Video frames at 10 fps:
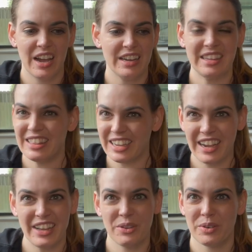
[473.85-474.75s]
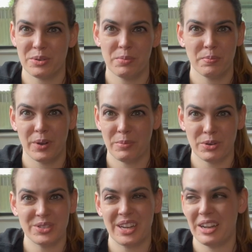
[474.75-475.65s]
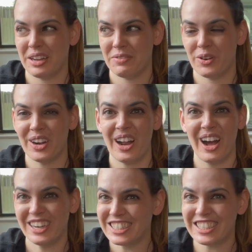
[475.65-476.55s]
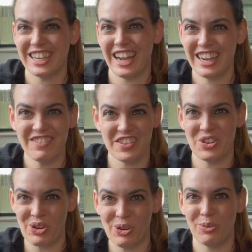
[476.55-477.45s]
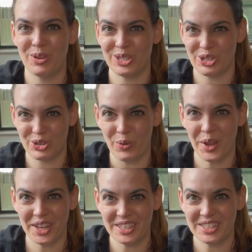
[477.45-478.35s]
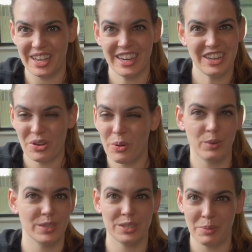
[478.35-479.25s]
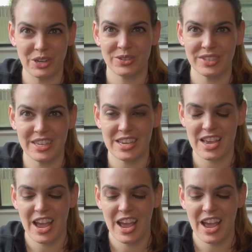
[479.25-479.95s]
I didn't think I had the right personality for it. Honestly, I didn't even know it was a choice. I didn't know it was a specialty.